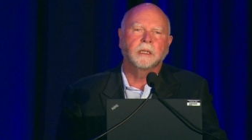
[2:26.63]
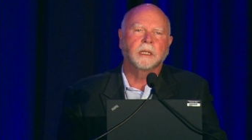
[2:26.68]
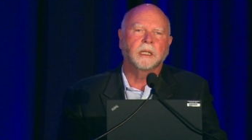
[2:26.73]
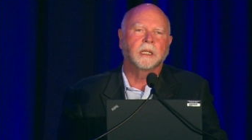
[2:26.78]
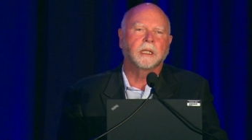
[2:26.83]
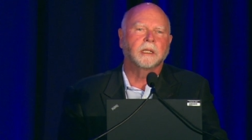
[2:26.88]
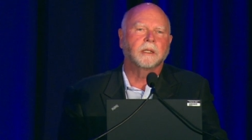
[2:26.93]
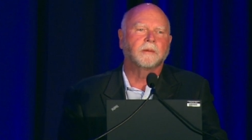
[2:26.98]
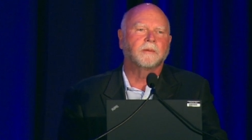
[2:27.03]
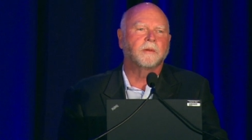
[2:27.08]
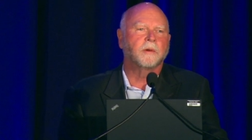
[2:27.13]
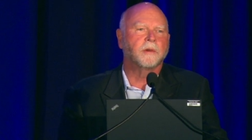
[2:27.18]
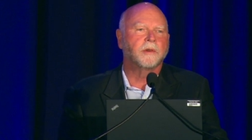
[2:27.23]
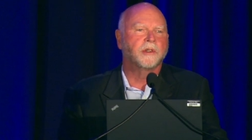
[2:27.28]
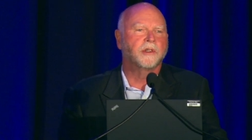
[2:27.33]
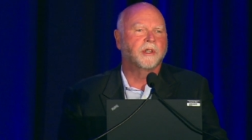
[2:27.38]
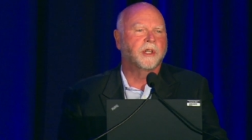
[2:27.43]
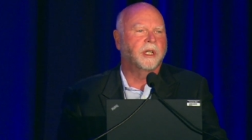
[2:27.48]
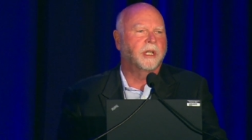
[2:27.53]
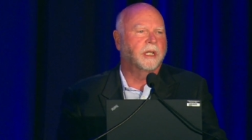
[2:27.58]
Uh, the first
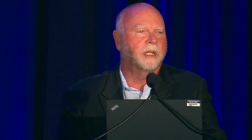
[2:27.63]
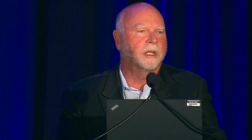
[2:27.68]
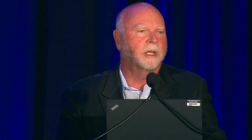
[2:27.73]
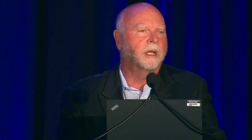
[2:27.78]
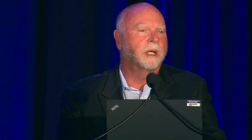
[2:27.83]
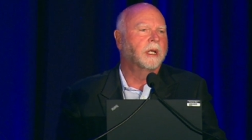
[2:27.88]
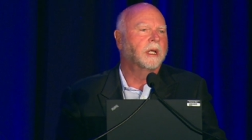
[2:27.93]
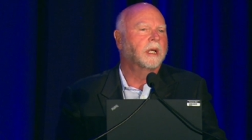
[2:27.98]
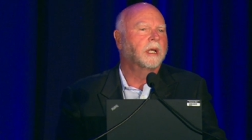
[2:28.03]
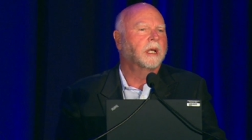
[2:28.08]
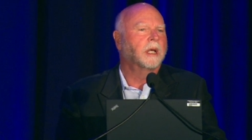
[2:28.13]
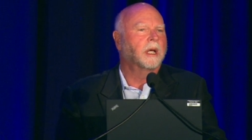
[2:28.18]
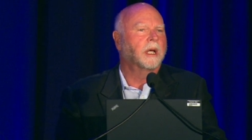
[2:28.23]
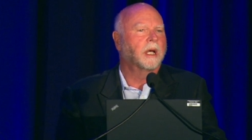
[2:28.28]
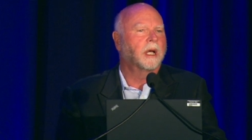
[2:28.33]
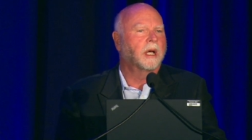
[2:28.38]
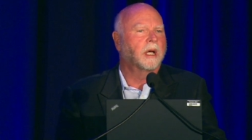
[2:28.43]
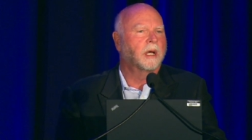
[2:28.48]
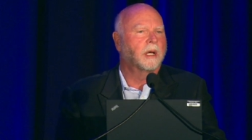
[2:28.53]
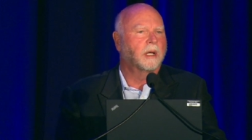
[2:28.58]
gene
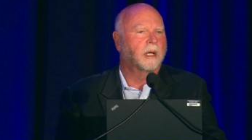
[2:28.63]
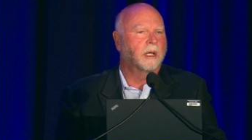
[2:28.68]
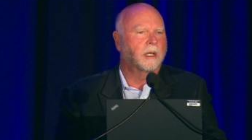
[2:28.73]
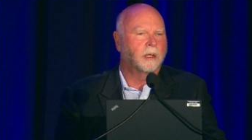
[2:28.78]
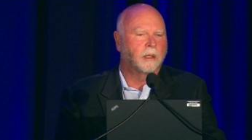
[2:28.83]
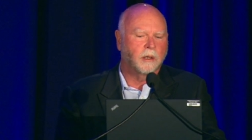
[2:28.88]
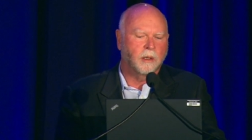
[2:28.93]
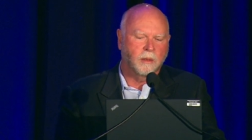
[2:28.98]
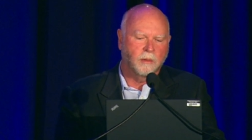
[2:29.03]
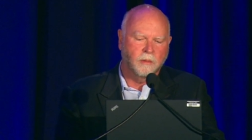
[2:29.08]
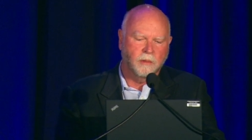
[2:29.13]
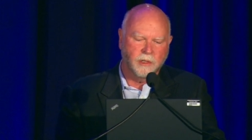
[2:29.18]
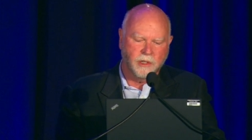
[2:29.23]
uh,